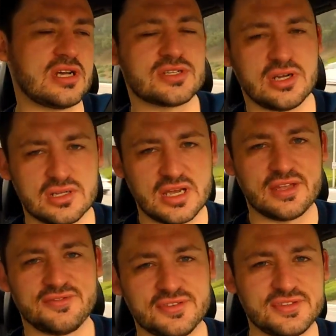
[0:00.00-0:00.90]
It's also called the
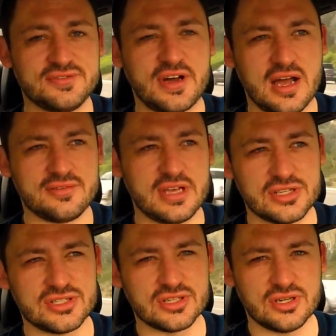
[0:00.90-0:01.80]
N55
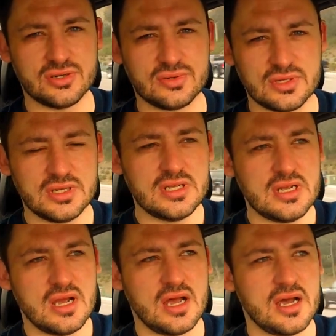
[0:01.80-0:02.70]
engine code.
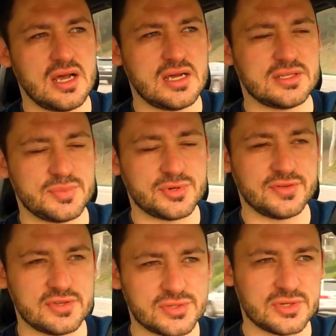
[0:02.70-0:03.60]
The
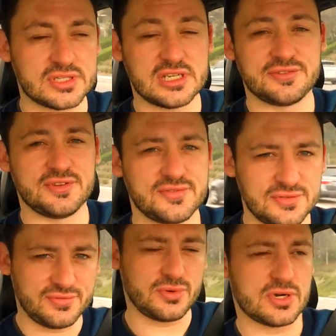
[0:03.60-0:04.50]
previous one is
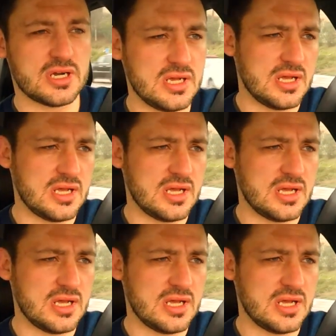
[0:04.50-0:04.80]
N54.